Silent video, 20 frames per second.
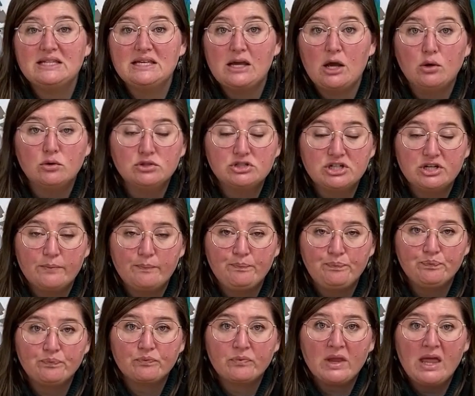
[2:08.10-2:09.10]
the ocean.
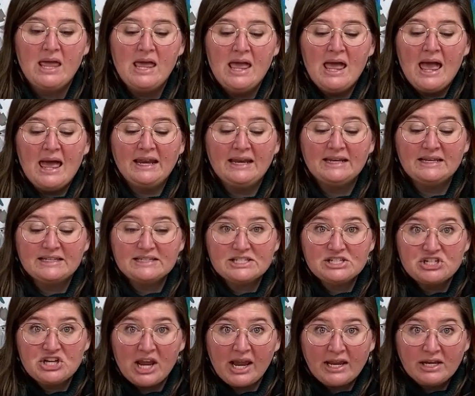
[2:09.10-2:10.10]
And it has
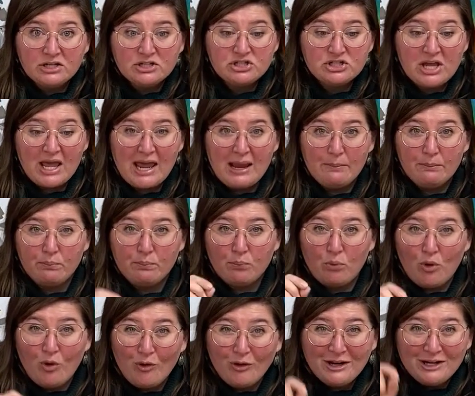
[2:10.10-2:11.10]
changed a
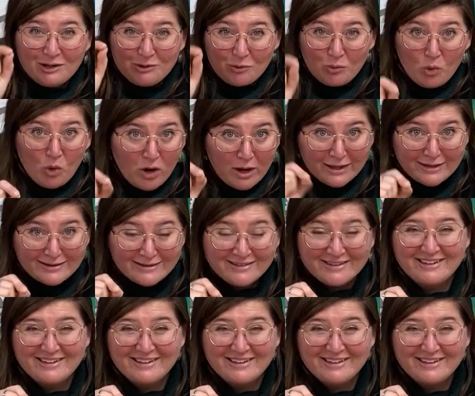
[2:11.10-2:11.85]
0.1,